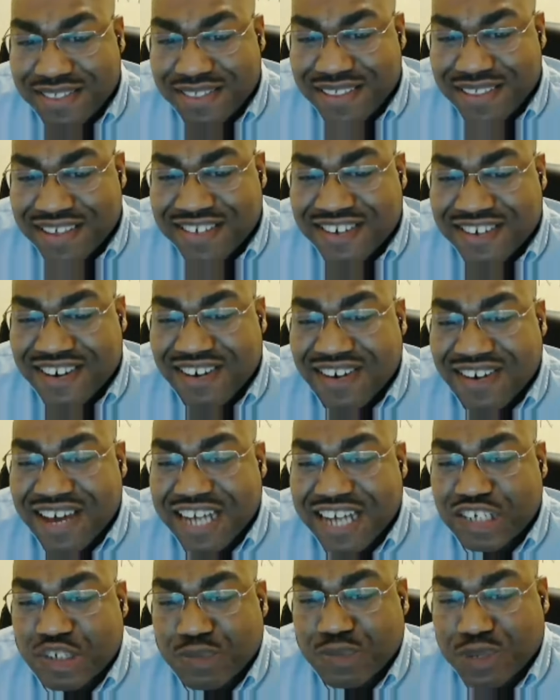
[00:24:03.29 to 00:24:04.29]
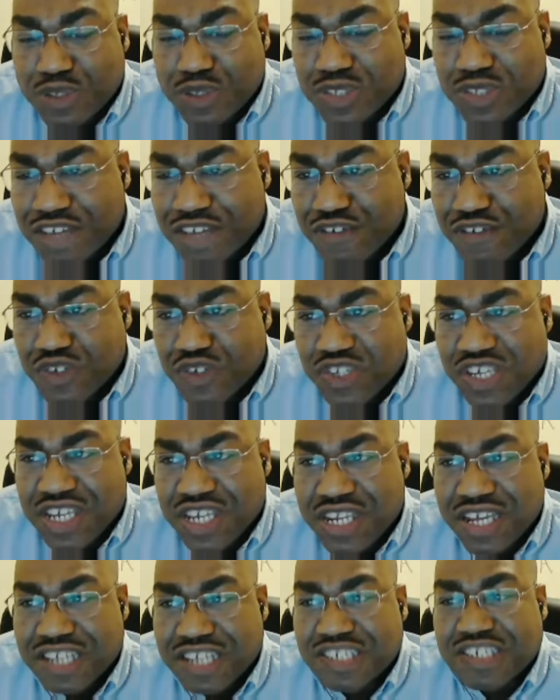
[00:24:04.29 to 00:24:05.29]
These are all attributes that you've
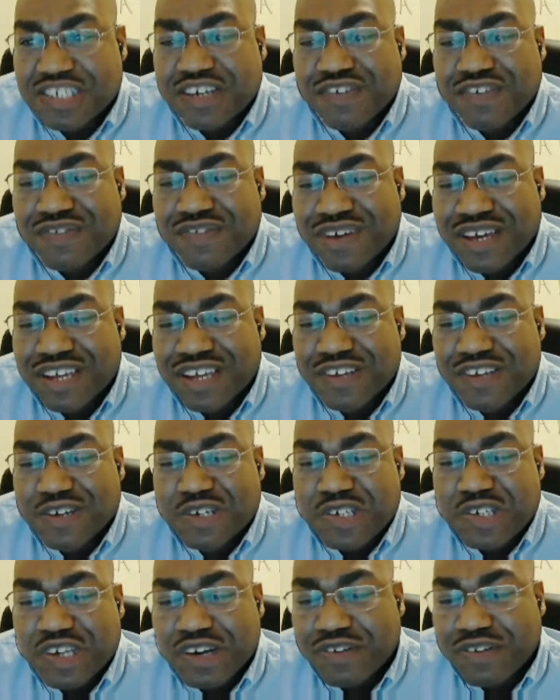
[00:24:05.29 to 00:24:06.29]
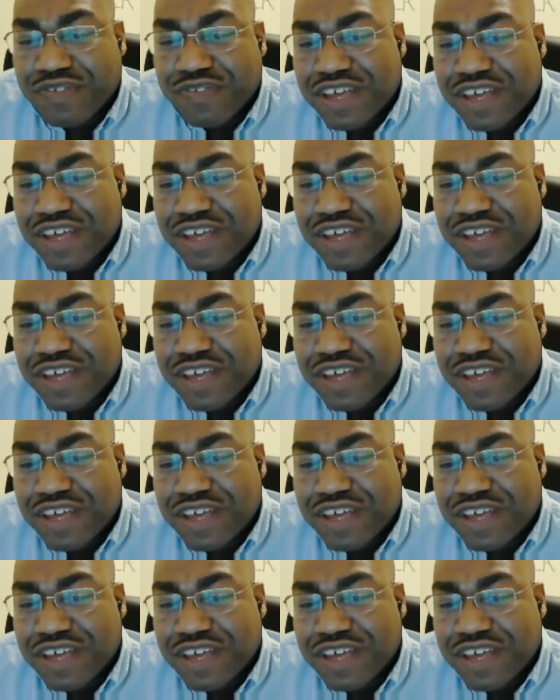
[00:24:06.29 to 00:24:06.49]
seen hints of in yourself,